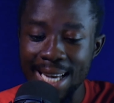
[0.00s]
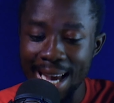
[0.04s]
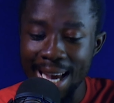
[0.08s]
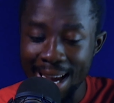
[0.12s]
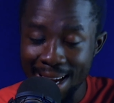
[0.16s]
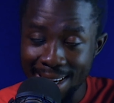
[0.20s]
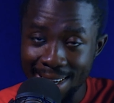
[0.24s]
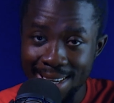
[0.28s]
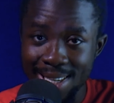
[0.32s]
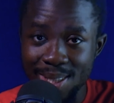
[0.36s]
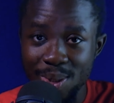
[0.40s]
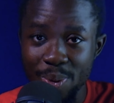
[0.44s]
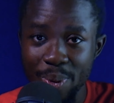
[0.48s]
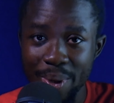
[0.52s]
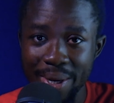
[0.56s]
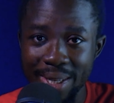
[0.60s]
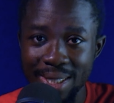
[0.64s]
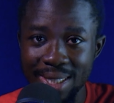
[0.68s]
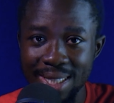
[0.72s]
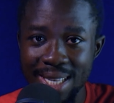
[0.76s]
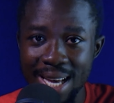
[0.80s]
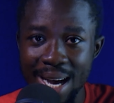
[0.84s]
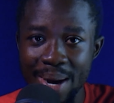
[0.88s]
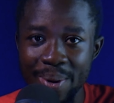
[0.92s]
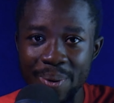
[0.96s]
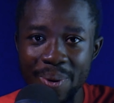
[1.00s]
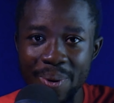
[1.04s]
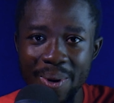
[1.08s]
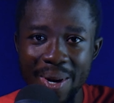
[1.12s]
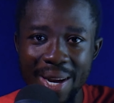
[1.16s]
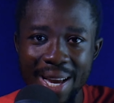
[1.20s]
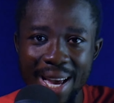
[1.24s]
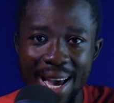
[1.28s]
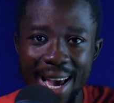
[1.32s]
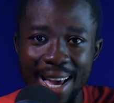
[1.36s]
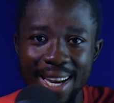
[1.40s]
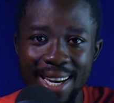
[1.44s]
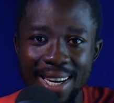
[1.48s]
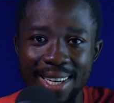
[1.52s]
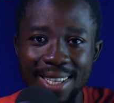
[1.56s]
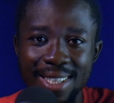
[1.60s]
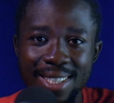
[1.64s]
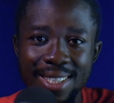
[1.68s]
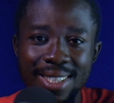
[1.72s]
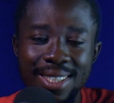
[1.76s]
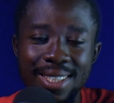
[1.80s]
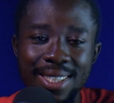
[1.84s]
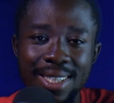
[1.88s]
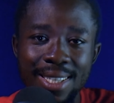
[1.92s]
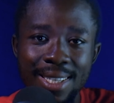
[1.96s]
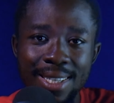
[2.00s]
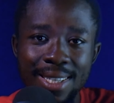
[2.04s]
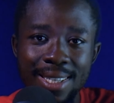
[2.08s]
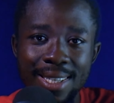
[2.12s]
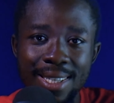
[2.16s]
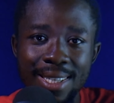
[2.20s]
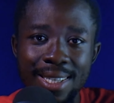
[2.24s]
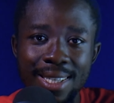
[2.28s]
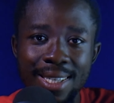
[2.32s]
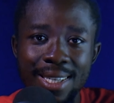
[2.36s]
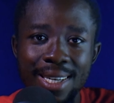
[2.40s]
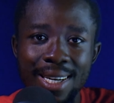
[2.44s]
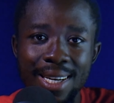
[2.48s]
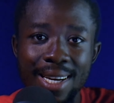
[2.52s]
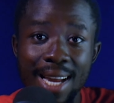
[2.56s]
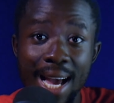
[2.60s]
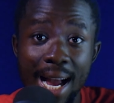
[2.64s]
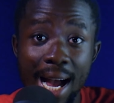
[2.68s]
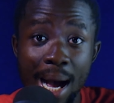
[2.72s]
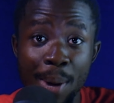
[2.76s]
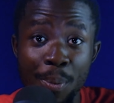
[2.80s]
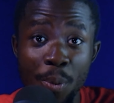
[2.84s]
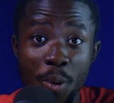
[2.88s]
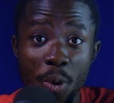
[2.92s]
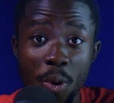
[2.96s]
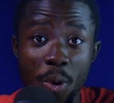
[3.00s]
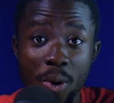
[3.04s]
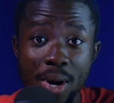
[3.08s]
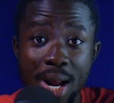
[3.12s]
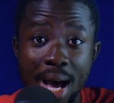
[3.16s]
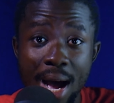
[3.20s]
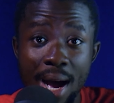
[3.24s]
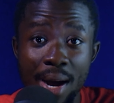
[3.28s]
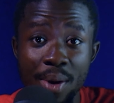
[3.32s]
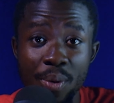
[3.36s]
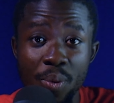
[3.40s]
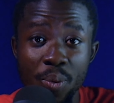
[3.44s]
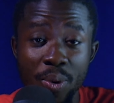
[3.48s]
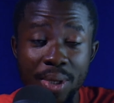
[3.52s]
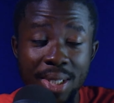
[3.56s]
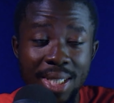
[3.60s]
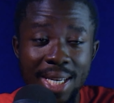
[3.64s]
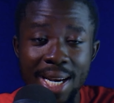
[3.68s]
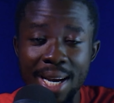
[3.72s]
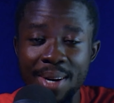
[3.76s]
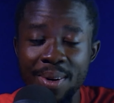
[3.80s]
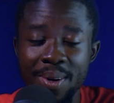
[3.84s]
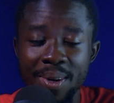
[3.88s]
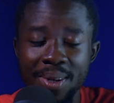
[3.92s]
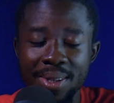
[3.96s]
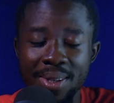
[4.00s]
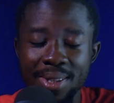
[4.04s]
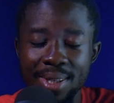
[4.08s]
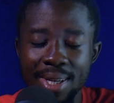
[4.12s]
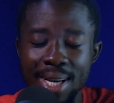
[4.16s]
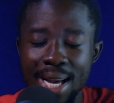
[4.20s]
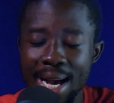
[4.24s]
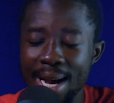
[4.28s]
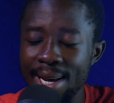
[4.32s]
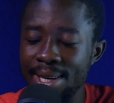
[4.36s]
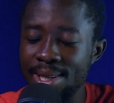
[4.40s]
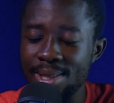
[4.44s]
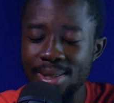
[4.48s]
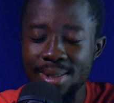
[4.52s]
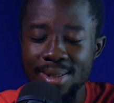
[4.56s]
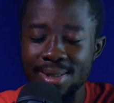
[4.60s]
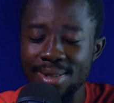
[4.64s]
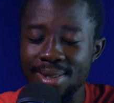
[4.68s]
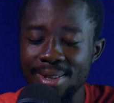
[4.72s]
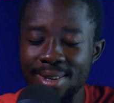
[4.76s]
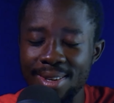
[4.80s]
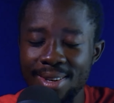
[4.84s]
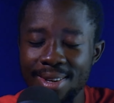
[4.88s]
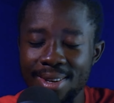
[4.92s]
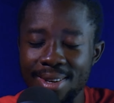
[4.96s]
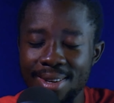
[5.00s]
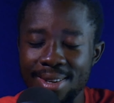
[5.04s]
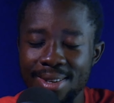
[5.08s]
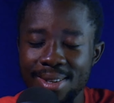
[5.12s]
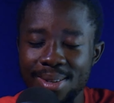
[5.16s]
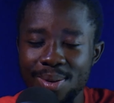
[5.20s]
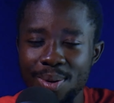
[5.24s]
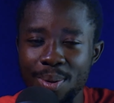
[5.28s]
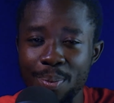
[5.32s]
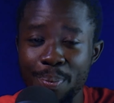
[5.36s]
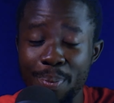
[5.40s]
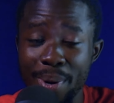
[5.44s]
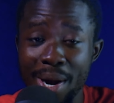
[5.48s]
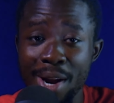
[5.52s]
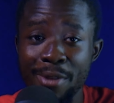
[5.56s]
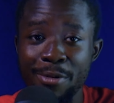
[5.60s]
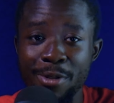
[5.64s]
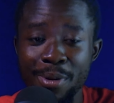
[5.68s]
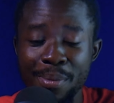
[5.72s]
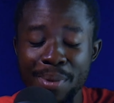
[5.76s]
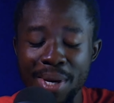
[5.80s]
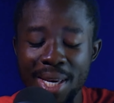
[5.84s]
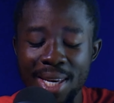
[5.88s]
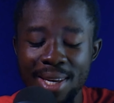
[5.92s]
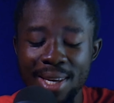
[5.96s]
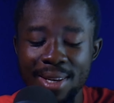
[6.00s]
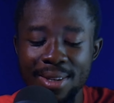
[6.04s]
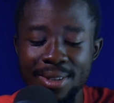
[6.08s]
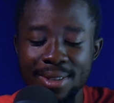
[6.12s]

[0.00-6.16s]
turn this wheel down, and the camcorder will turn on. Guys, pray for me.